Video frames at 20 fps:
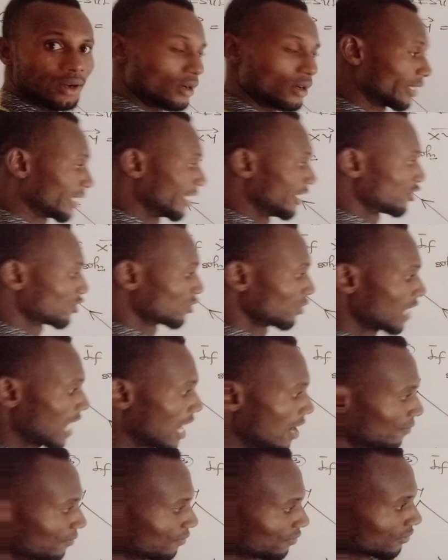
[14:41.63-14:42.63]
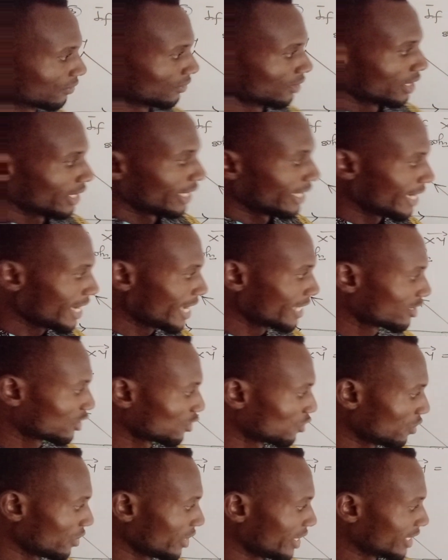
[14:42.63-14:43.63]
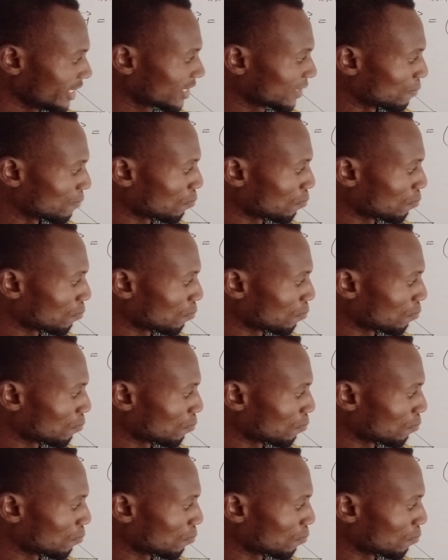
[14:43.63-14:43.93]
Okay, so now let's do it.